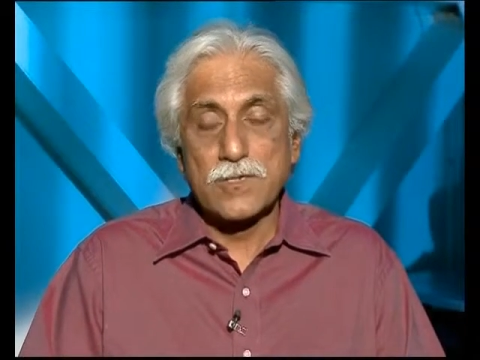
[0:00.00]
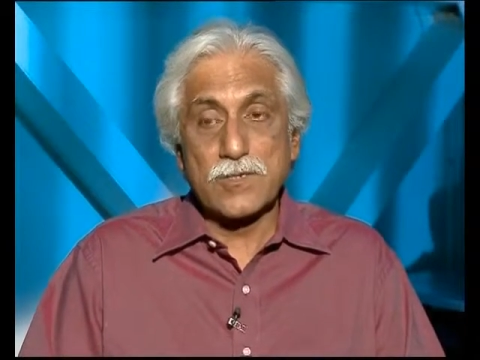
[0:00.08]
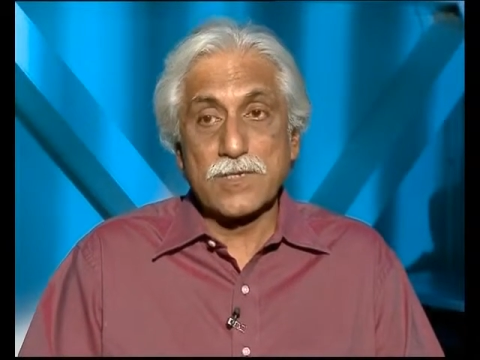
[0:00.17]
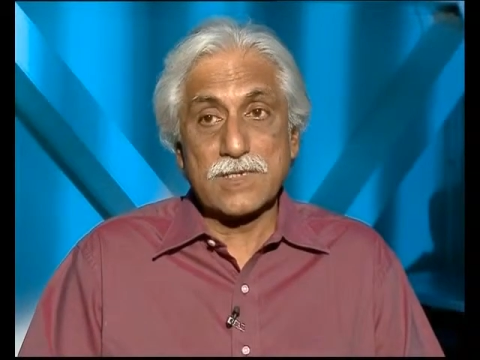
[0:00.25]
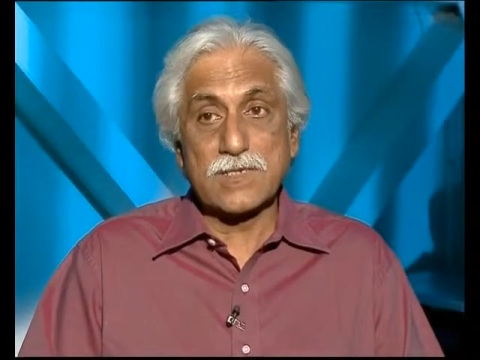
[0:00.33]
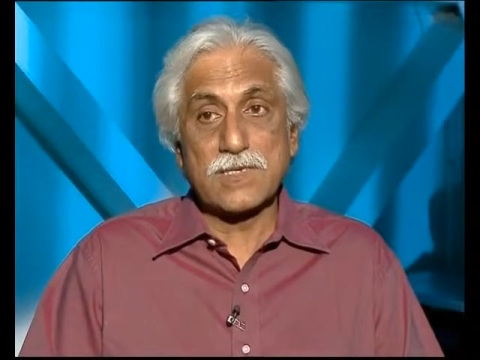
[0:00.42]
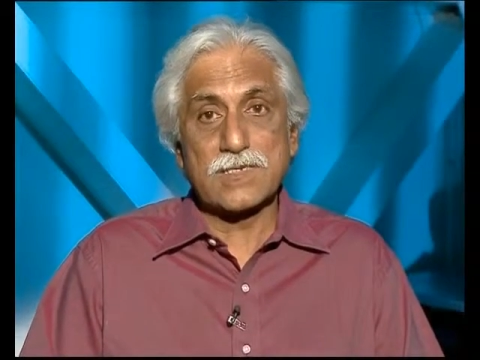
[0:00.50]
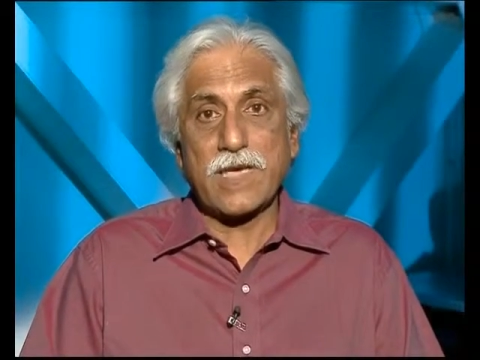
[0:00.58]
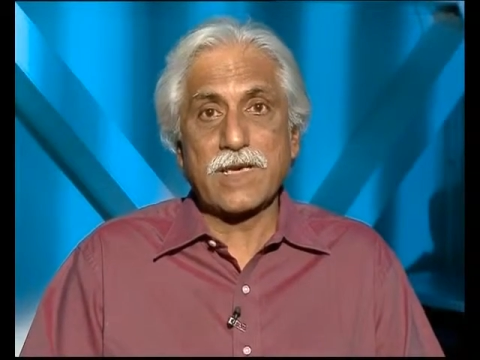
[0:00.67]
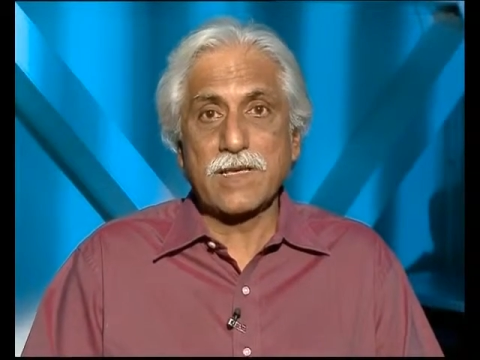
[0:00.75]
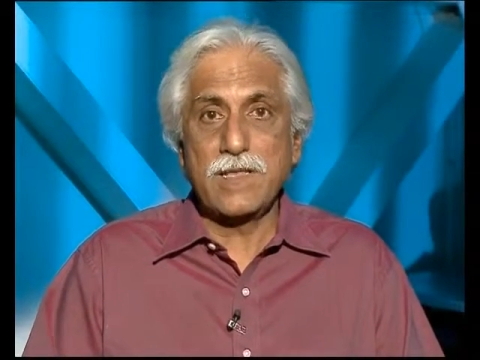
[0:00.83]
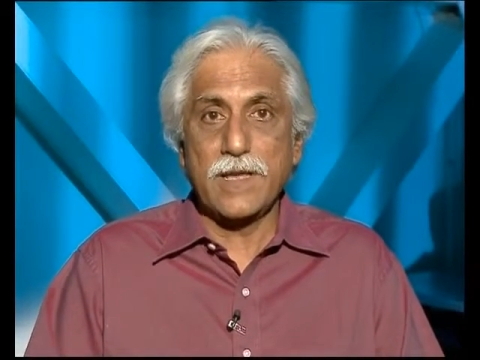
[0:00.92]
So this is a
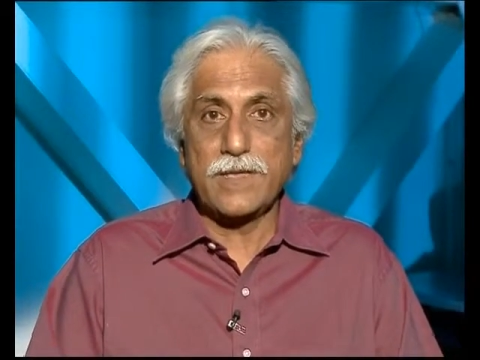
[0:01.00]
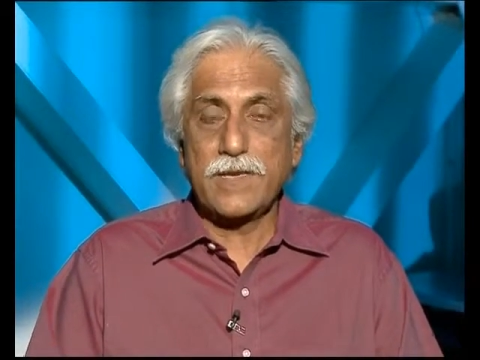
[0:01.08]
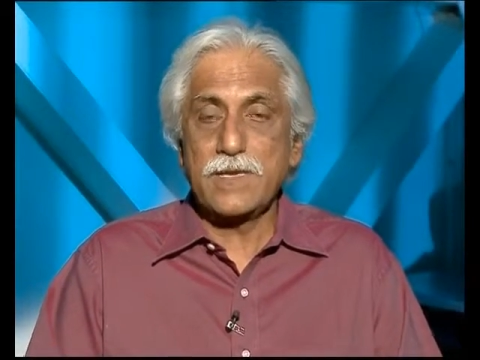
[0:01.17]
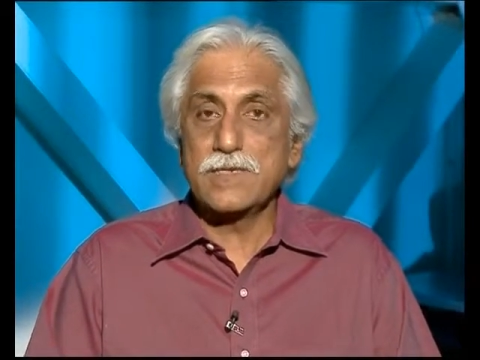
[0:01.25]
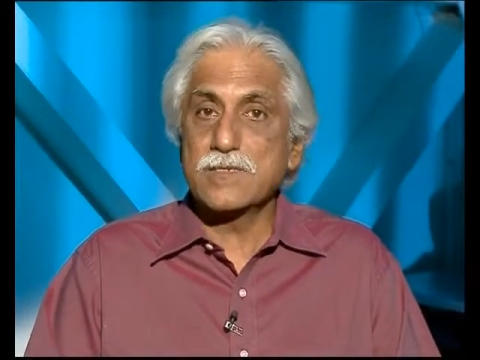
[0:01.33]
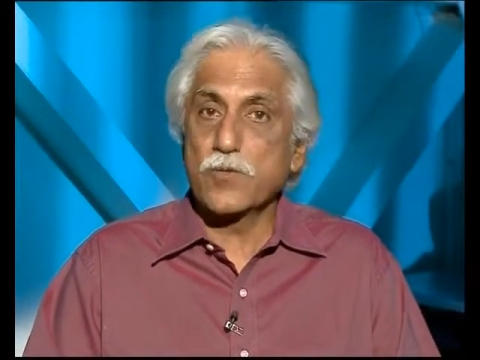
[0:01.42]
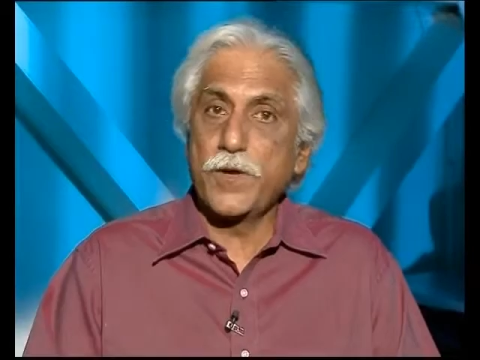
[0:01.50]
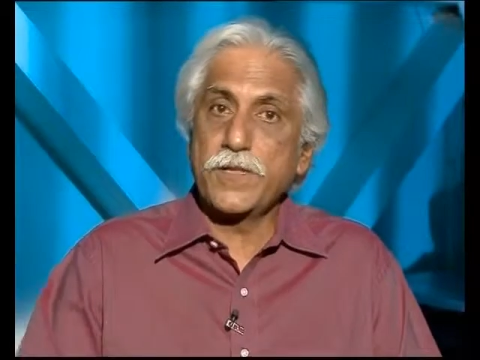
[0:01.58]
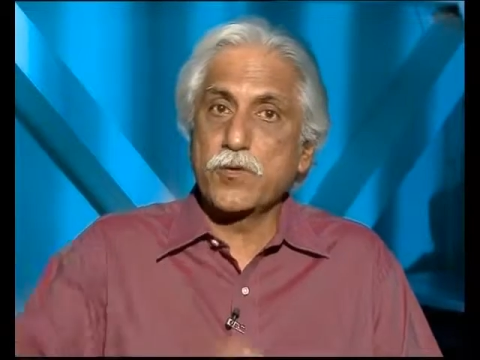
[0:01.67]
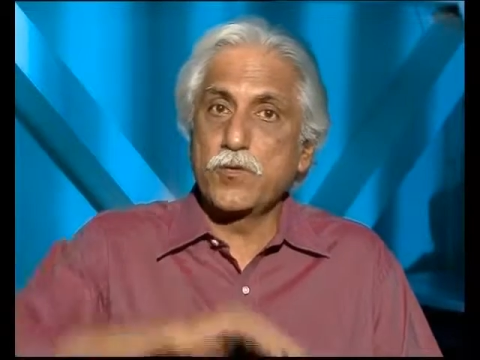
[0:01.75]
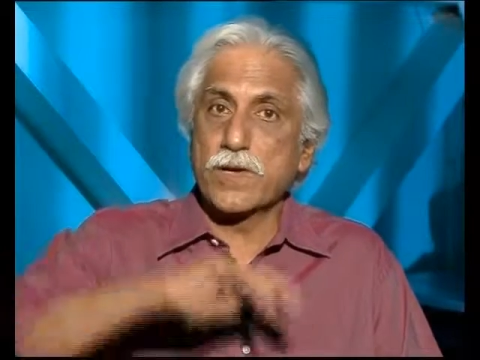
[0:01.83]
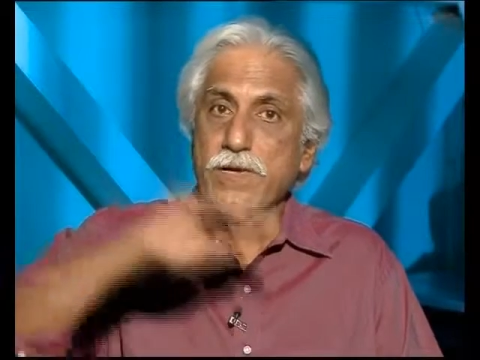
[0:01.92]
cycle. I think he's
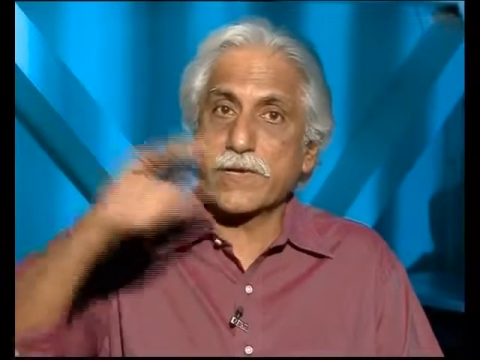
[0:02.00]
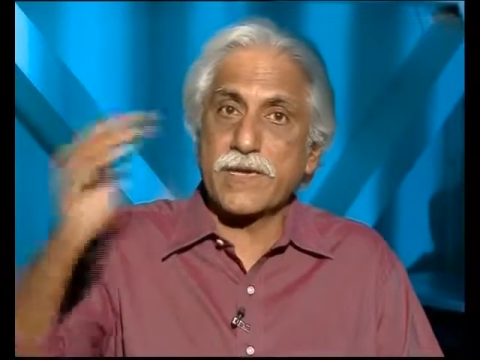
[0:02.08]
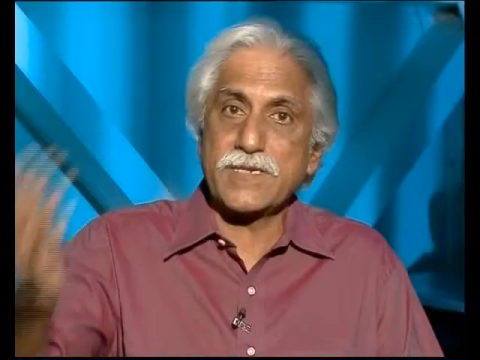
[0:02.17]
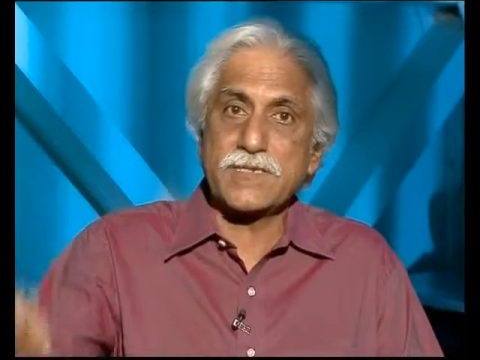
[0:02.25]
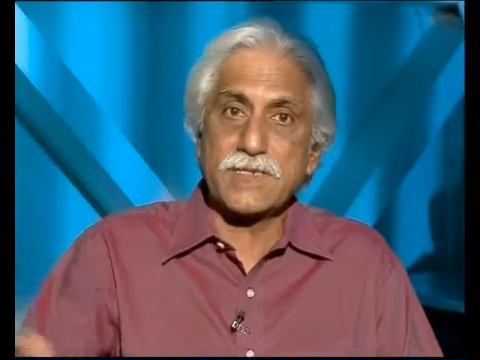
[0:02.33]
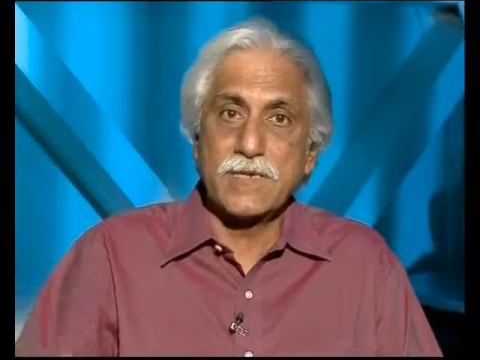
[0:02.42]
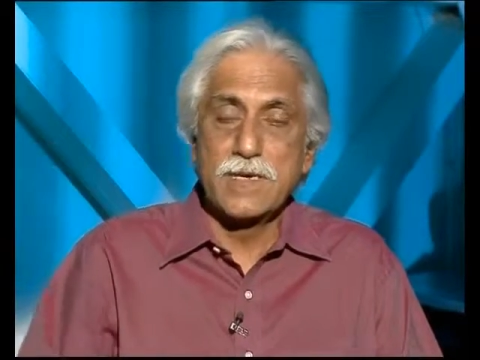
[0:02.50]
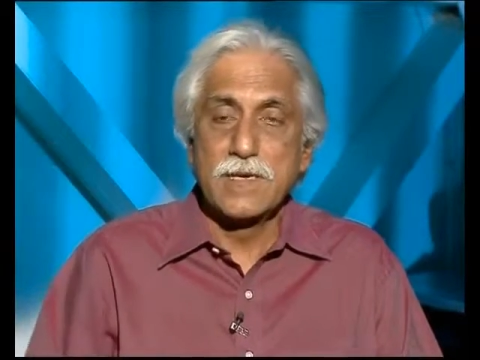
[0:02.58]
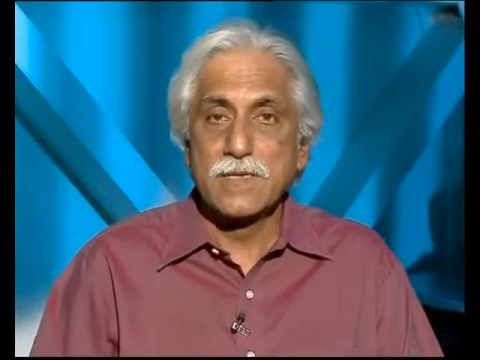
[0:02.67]
going through a crest.